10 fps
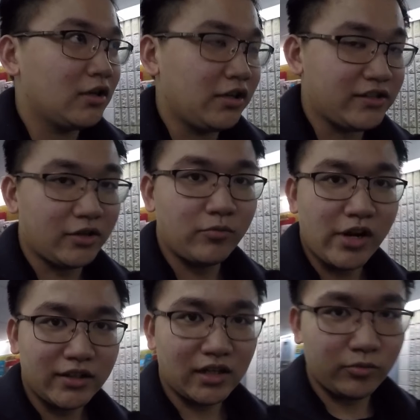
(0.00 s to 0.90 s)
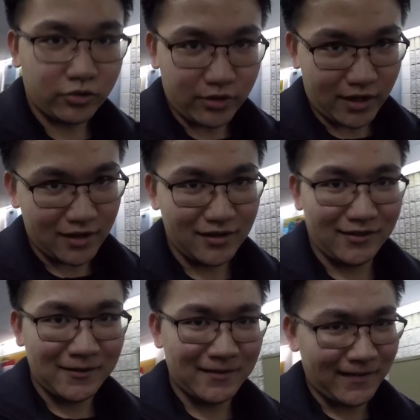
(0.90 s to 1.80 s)
It's our break time today,
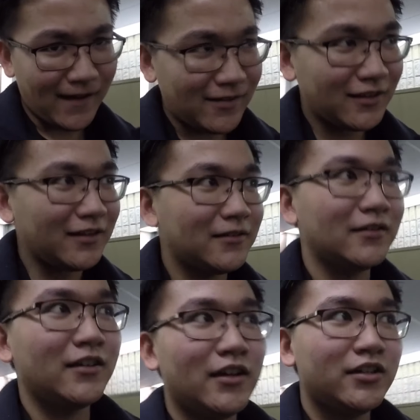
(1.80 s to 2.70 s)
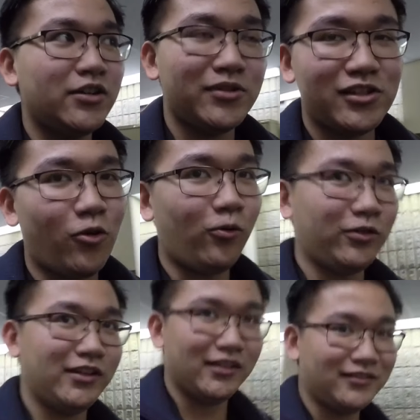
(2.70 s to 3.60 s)
and she was
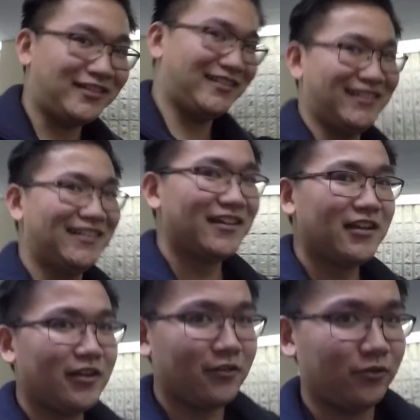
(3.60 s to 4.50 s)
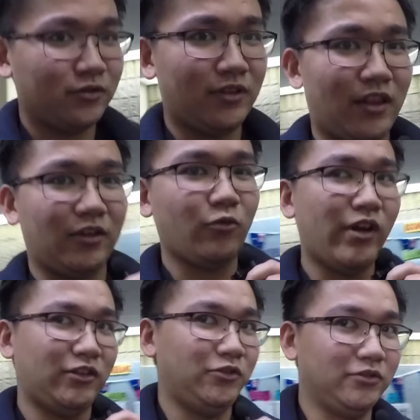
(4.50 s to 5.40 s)
holding it
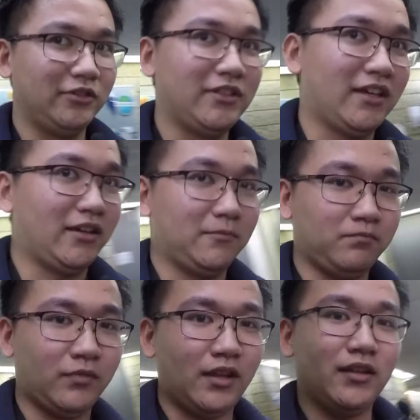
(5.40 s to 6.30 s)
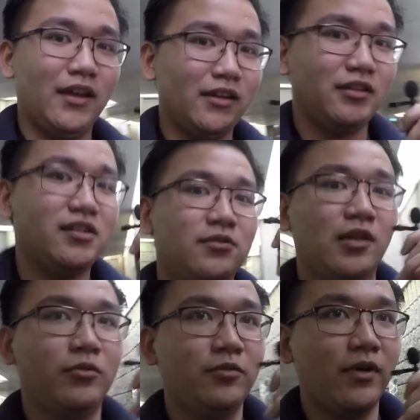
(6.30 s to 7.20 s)
quite good, yeah. And I had this
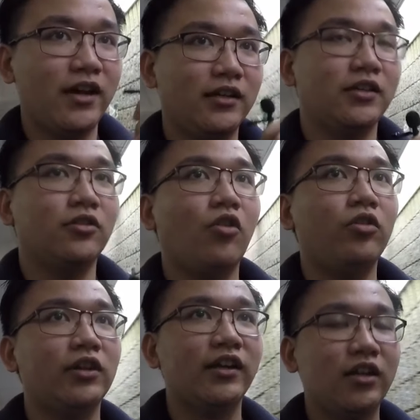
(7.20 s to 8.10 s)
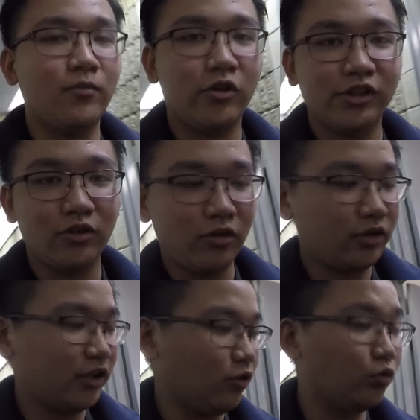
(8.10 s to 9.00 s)
lovely mic in online. I bought it
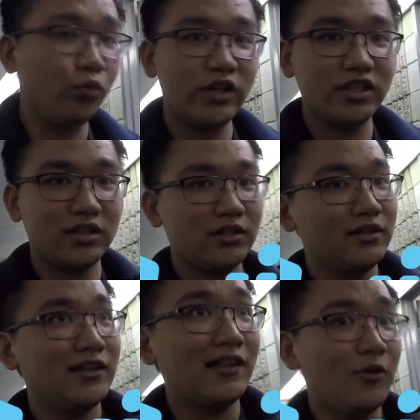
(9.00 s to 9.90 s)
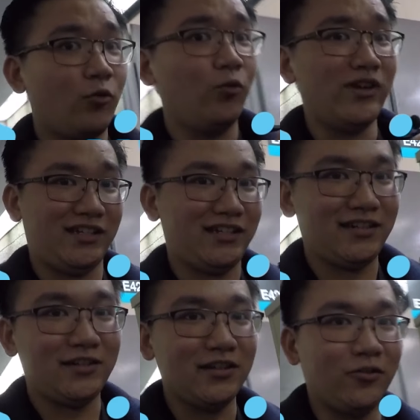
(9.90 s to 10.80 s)
online on Wish
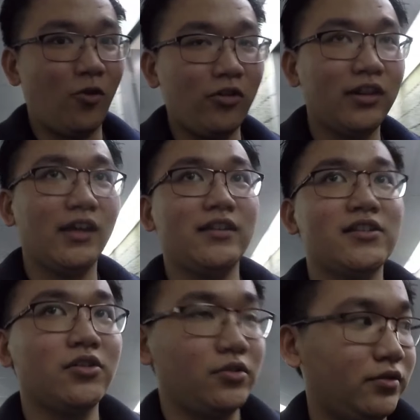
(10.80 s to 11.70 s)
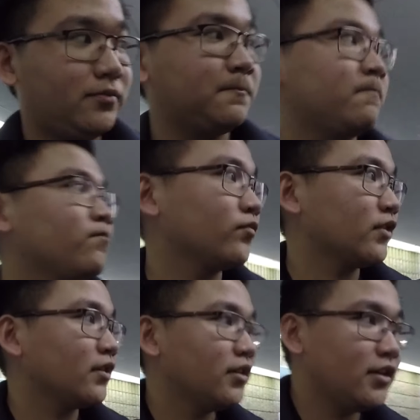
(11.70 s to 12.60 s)
and online. So
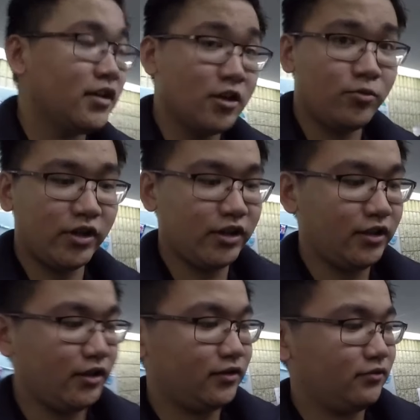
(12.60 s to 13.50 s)
putting it